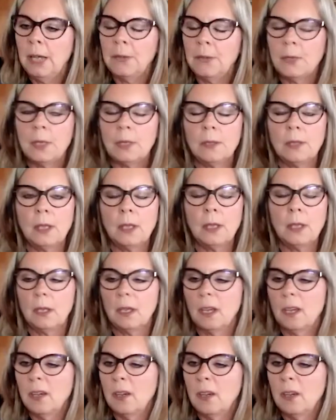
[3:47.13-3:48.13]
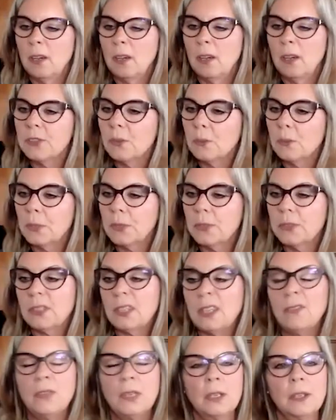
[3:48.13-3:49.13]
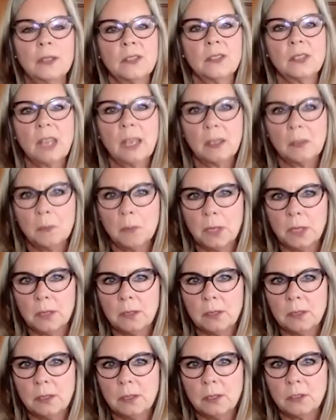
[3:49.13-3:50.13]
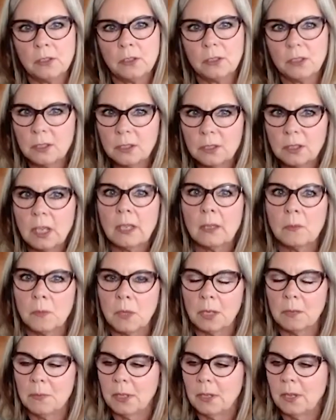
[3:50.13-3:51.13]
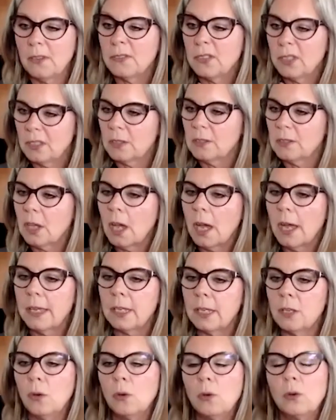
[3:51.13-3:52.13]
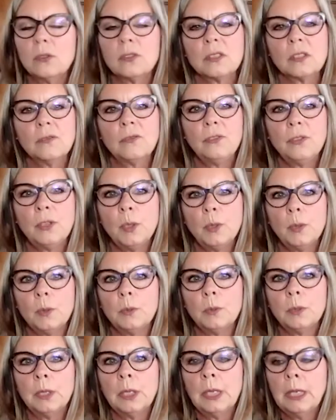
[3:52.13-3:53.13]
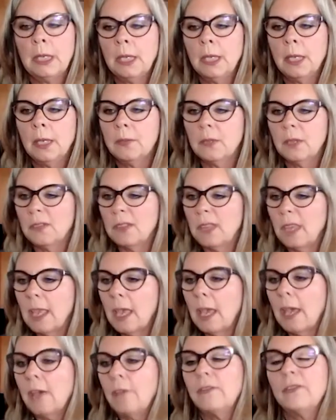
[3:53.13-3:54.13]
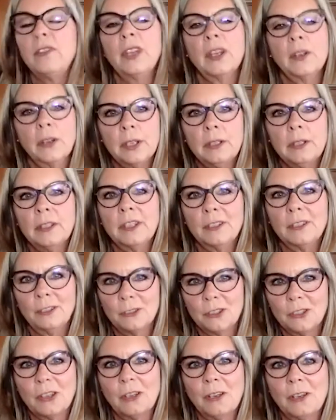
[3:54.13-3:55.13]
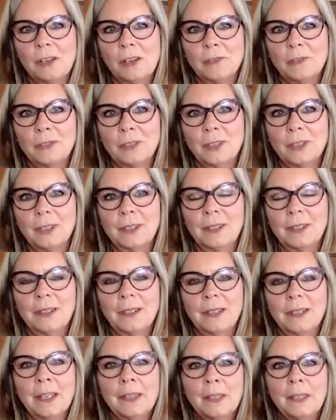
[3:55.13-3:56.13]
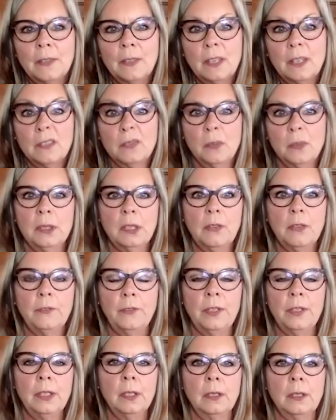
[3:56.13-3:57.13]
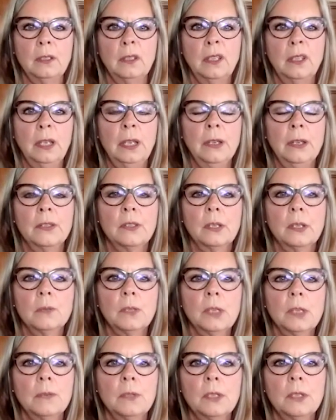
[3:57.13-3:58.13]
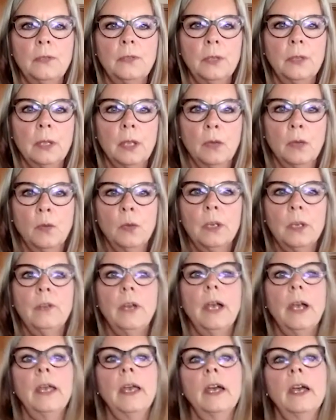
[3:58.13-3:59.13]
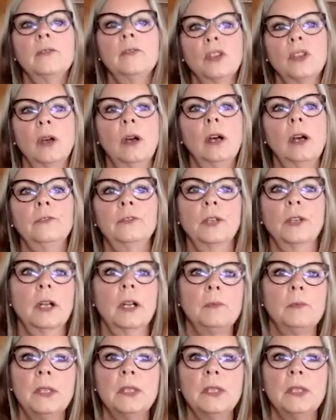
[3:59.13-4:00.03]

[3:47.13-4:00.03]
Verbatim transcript: I think they uh, also perceive that a segment, just a segment I'm not, of society holds a view that they have very little to offer. Mm. I think that's what they feel. Sometimes they feel like, what do I have to offer?